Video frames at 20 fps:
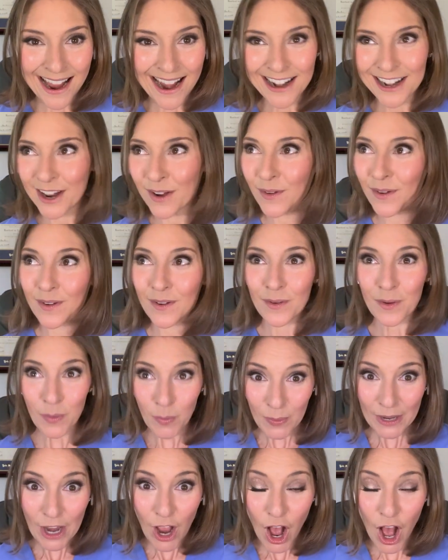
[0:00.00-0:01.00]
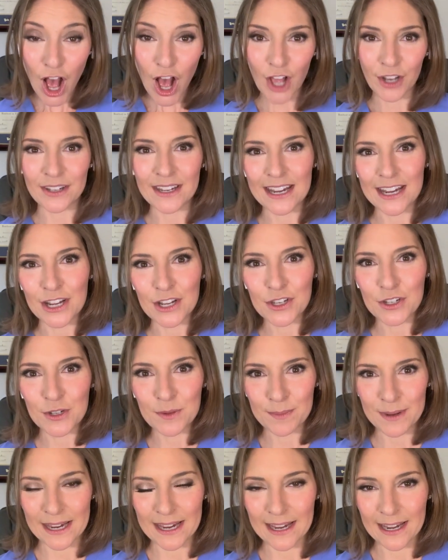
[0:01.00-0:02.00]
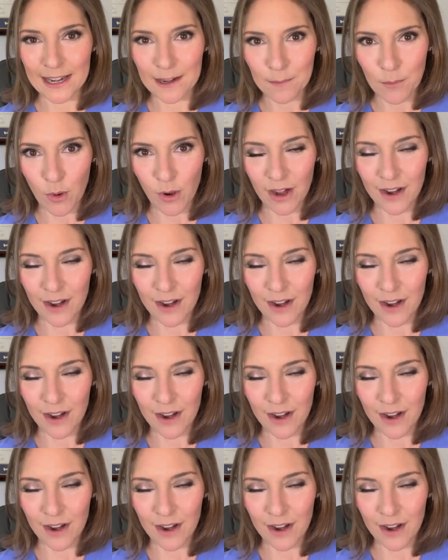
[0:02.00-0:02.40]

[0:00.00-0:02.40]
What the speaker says: I know we all need to be in